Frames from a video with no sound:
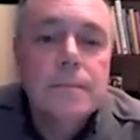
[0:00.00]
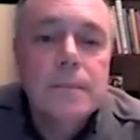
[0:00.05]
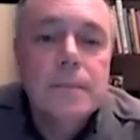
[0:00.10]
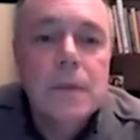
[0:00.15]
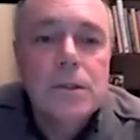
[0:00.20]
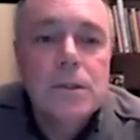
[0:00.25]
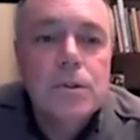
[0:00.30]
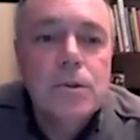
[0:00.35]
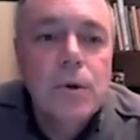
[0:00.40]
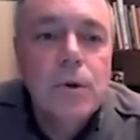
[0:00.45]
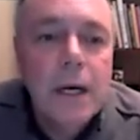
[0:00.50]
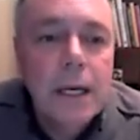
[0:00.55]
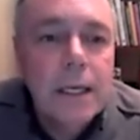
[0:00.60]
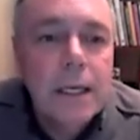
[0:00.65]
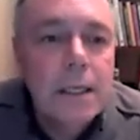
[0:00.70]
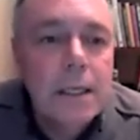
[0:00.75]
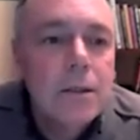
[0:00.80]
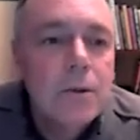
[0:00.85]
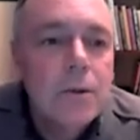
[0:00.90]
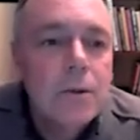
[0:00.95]

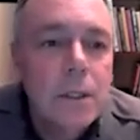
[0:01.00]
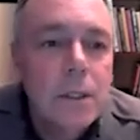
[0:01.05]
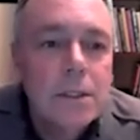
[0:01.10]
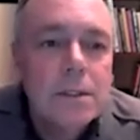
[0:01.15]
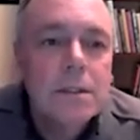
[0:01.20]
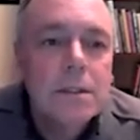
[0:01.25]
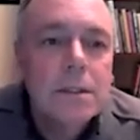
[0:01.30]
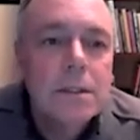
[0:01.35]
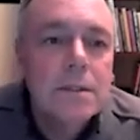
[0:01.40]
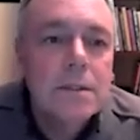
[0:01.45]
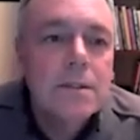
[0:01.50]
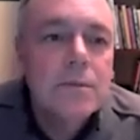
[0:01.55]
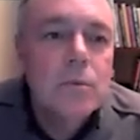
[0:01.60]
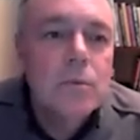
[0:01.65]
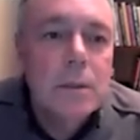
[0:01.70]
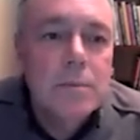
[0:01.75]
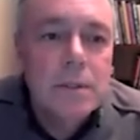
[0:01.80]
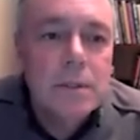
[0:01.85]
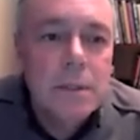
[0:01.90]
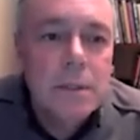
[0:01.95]
try going to this
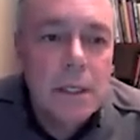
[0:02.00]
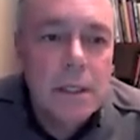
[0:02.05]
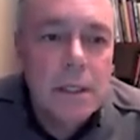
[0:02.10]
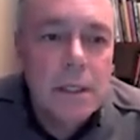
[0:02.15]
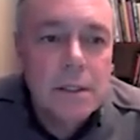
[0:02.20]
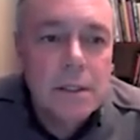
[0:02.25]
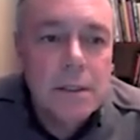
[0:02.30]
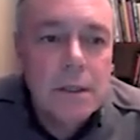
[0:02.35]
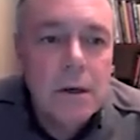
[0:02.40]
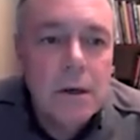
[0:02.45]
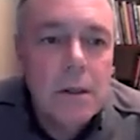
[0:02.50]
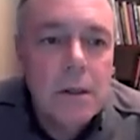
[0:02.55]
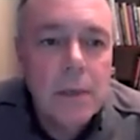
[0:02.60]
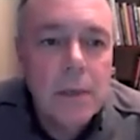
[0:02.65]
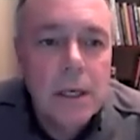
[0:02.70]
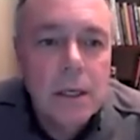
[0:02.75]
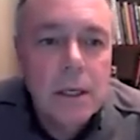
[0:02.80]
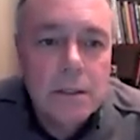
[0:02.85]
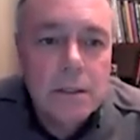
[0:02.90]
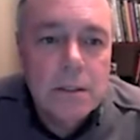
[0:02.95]
website,
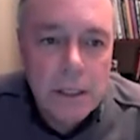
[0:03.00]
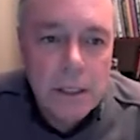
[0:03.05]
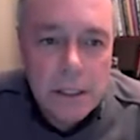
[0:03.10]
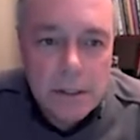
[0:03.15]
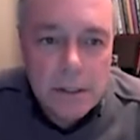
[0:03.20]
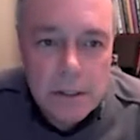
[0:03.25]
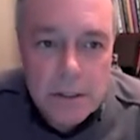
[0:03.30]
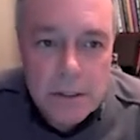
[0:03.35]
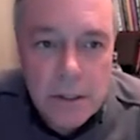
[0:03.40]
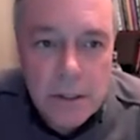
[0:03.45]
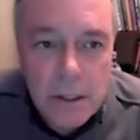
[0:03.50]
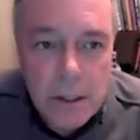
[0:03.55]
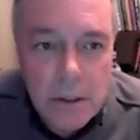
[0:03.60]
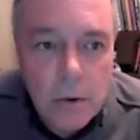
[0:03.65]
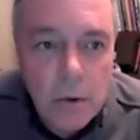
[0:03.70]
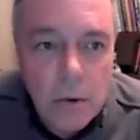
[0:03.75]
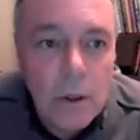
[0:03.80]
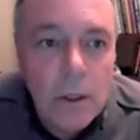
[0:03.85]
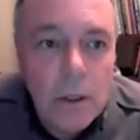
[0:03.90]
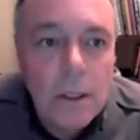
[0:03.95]

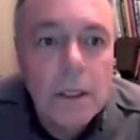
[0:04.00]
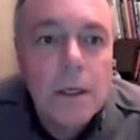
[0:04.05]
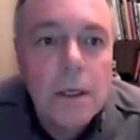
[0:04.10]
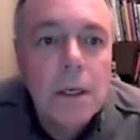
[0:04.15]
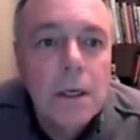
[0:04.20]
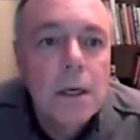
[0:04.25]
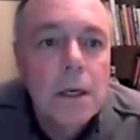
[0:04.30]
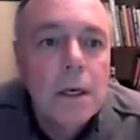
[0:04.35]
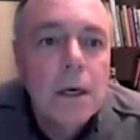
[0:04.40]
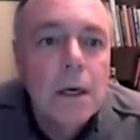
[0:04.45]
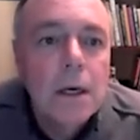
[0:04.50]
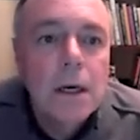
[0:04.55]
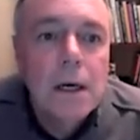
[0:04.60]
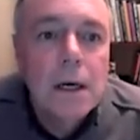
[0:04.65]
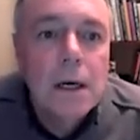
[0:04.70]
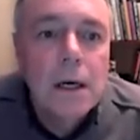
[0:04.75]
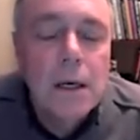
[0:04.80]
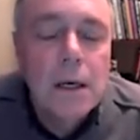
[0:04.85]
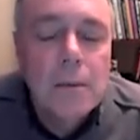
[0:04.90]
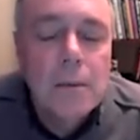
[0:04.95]
allamericaselections.org.
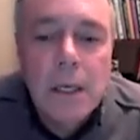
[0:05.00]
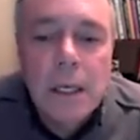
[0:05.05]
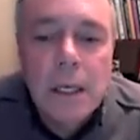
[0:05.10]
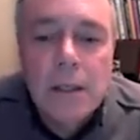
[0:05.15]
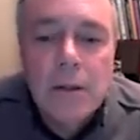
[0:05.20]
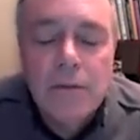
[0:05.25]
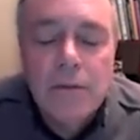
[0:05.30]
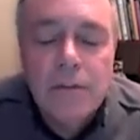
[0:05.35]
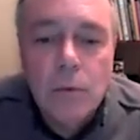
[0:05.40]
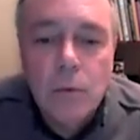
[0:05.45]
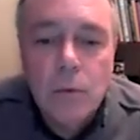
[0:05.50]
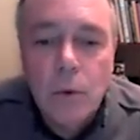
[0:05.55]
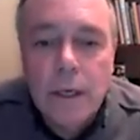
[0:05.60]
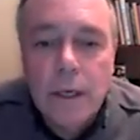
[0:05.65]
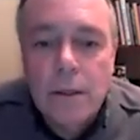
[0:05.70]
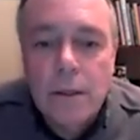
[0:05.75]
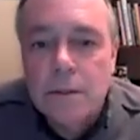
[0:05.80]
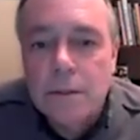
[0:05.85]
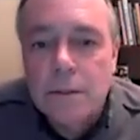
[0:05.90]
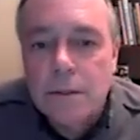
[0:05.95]
And look for
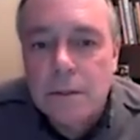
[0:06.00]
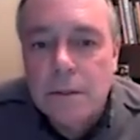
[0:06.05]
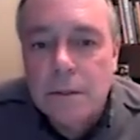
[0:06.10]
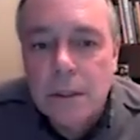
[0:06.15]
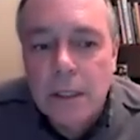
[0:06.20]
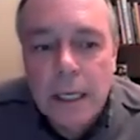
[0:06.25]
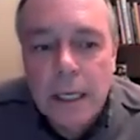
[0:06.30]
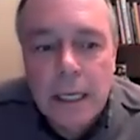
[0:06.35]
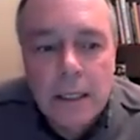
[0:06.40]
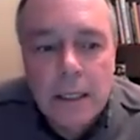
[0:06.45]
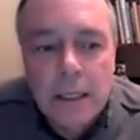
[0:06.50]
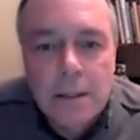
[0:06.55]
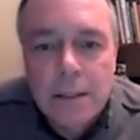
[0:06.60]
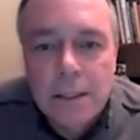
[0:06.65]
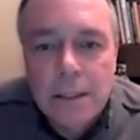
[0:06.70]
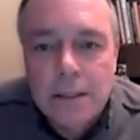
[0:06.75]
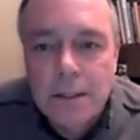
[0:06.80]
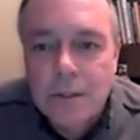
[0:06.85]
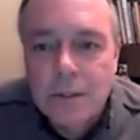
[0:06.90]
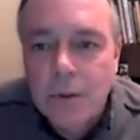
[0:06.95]
winners. And
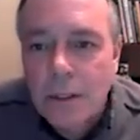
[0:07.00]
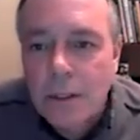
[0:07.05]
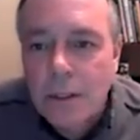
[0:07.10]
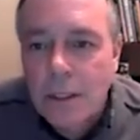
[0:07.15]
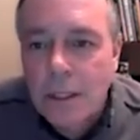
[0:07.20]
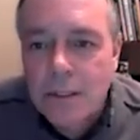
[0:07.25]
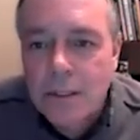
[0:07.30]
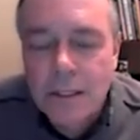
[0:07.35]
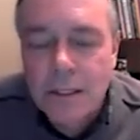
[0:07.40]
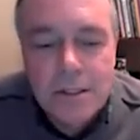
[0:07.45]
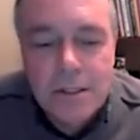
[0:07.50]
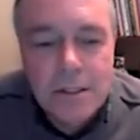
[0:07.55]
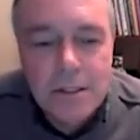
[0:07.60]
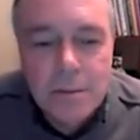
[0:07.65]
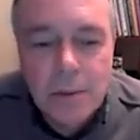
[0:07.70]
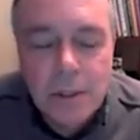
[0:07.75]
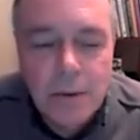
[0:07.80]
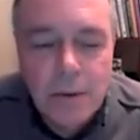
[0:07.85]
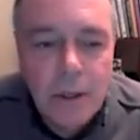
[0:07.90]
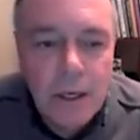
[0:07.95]
like, this organization's
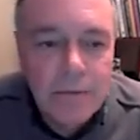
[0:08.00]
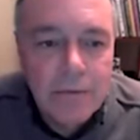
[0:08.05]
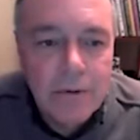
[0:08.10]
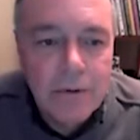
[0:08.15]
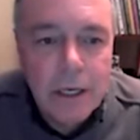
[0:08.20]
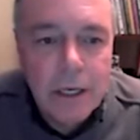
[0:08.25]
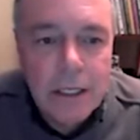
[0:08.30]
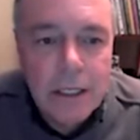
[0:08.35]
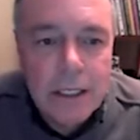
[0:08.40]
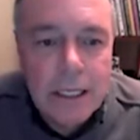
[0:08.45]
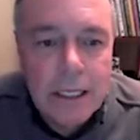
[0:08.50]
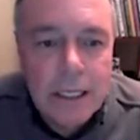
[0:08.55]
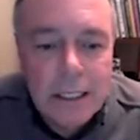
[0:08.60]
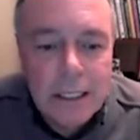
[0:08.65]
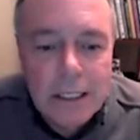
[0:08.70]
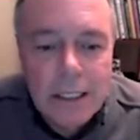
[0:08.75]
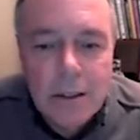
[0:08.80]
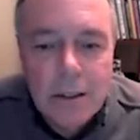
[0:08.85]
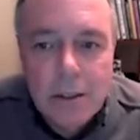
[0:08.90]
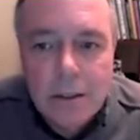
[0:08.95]
been around for 88
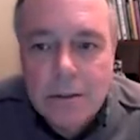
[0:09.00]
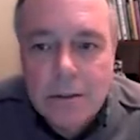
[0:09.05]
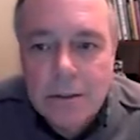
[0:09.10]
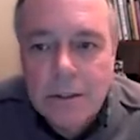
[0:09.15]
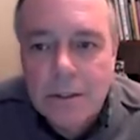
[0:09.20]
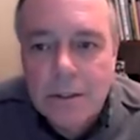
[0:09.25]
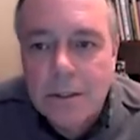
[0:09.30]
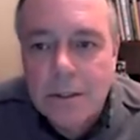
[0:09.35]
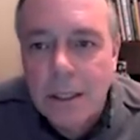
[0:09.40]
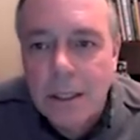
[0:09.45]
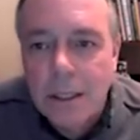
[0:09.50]
years.